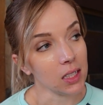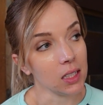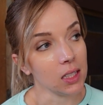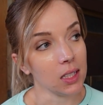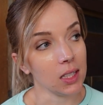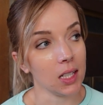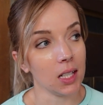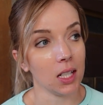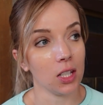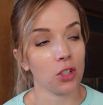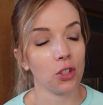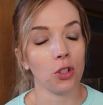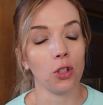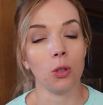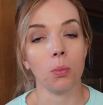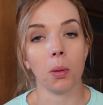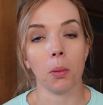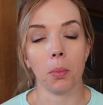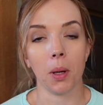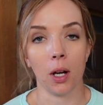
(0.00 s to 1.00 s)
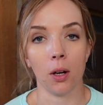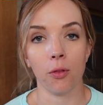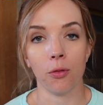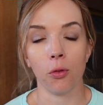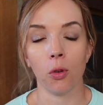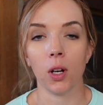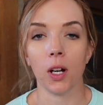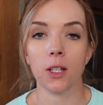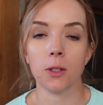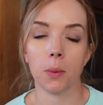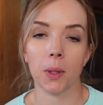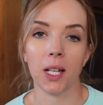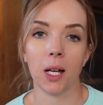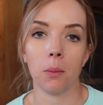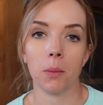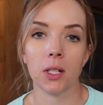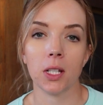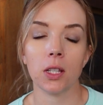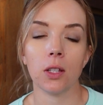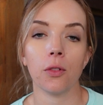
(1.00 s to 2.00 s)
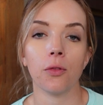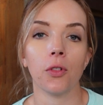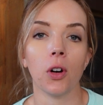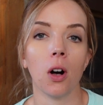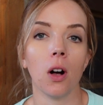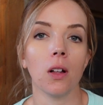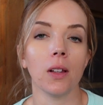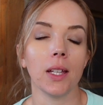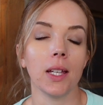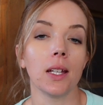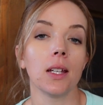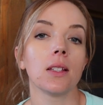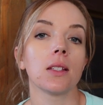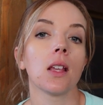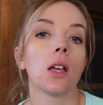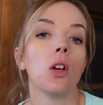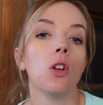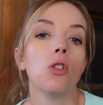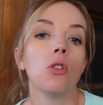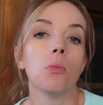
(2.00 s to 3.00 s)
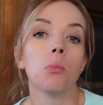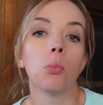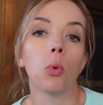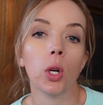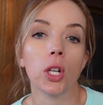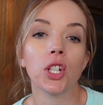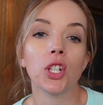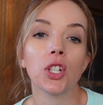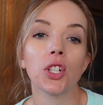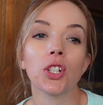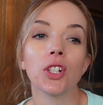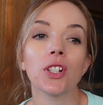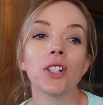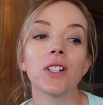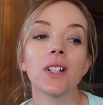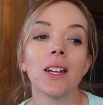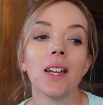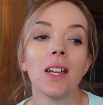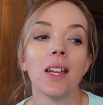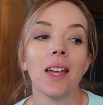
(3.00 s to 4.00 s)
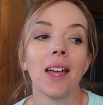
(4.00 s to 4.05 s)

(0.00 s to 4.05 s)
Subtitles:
need to prepare for as we come into the fall is moisture